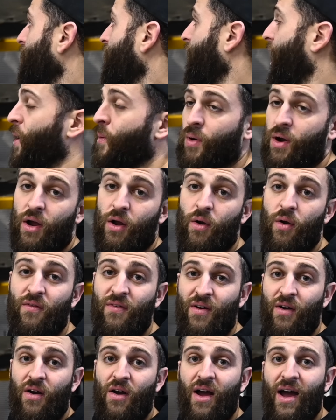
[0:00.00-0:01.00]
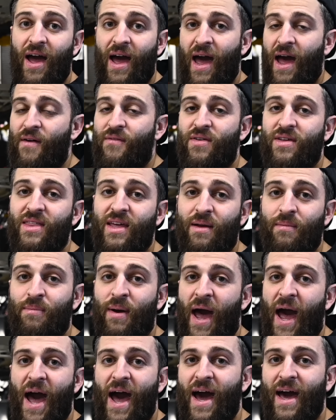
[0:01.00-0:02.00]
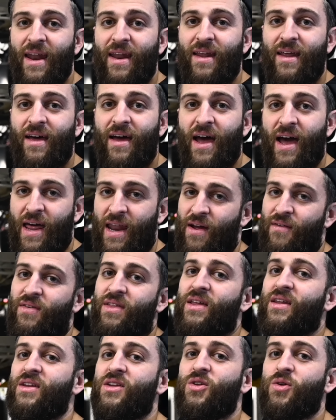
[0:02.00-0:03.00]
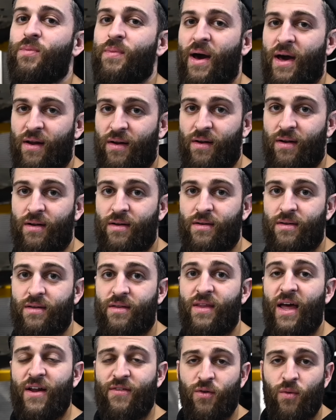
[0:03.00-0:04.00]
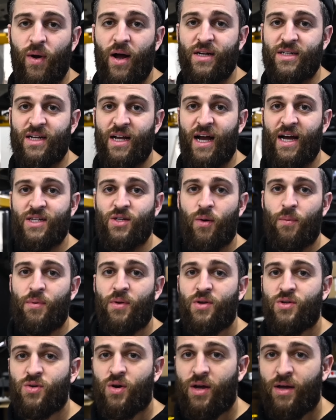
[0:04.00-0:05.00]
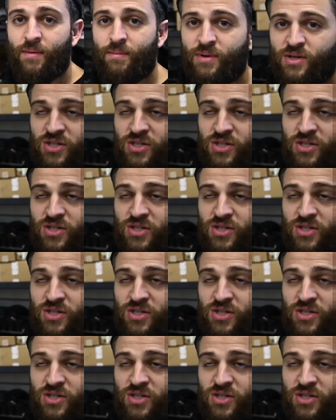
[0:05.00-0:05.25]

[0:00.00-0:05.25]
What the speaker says: And we're gonna go over everything bad and everything to do better. Thanks for watching, guys. Hope you enjoy. Be